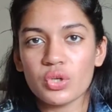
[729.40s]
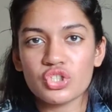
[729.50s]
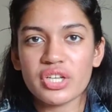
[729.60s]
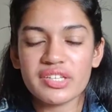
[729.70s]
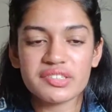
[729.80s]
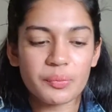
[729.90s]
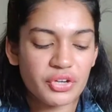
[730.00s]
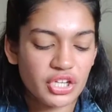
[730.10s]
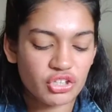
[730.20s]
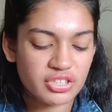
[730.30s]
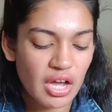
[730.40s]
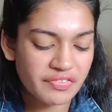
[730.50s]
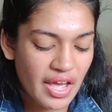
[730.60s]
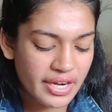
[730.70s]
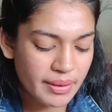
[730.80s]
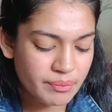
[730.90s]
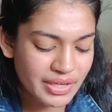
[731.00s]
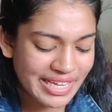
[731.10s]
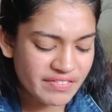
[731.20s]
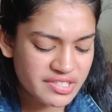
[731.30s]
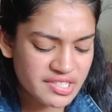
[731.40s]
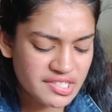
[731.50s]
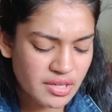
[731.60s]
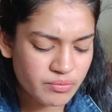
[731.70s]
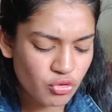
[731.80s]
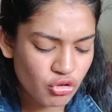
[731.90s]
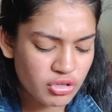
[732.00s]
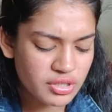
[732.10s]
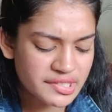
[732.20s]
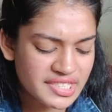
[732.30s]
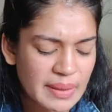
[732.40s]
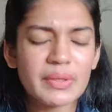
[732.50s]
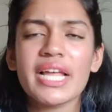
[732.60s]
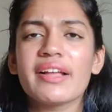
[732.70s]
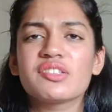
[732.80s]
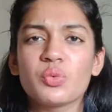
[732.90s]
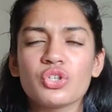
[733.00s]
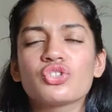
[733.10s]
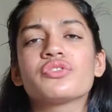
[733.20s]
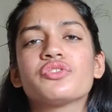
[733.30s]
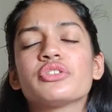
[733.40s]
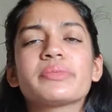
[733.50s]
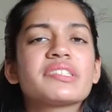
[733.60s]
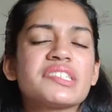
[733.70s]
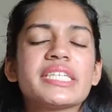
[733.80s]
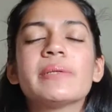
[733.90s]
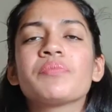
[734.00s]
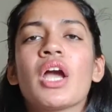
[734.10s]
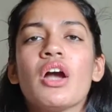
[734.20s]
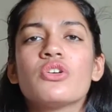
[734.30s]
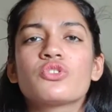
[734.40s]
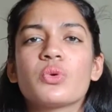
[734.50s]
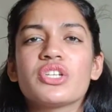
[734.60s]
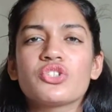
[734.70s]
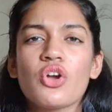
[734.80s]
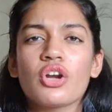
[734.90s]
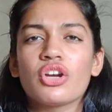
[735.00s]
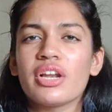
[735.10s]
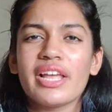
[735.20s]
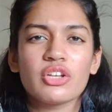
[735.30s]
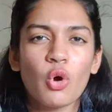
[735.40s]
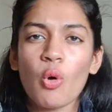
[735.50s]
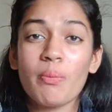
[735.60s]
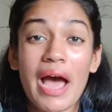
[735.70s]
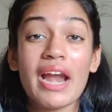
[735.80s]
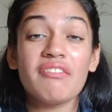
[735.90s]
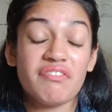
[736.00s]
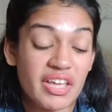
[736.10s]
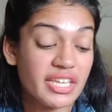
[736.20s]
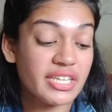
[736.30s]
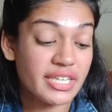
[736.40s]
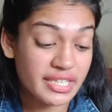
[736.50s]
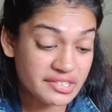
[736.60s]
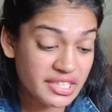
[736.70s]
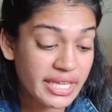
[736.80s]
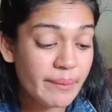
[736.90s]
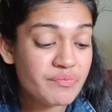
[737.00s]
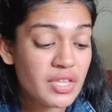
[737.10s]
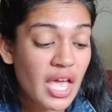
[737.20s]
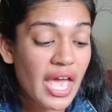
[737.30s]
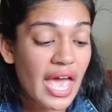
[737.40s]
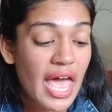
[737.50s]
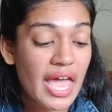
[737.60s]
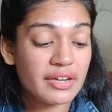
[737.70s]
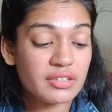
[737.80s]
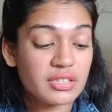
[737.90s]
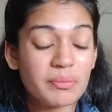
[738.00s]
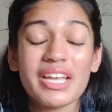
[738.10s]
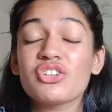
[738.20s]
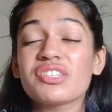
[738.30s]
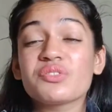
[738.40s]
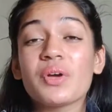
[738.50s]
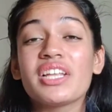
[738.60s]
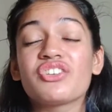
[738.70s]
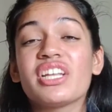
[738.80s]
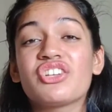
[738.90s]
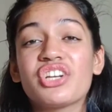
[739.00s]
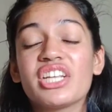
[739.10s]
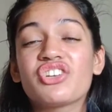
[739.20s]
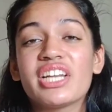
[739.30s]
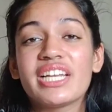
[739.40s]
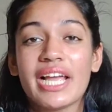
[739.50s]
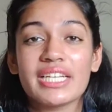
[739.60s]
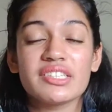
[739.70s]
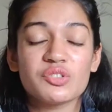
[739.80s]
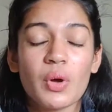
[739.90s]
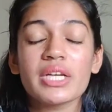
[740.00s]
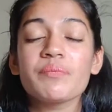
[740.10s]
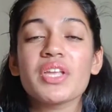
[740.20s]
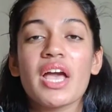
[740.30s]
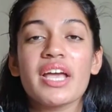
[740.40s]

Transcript: which is pretty good enough. And I believe this is a more stabilized version of vitamin C, so it's not going to like go bad very easily. And the main reason why I really like this one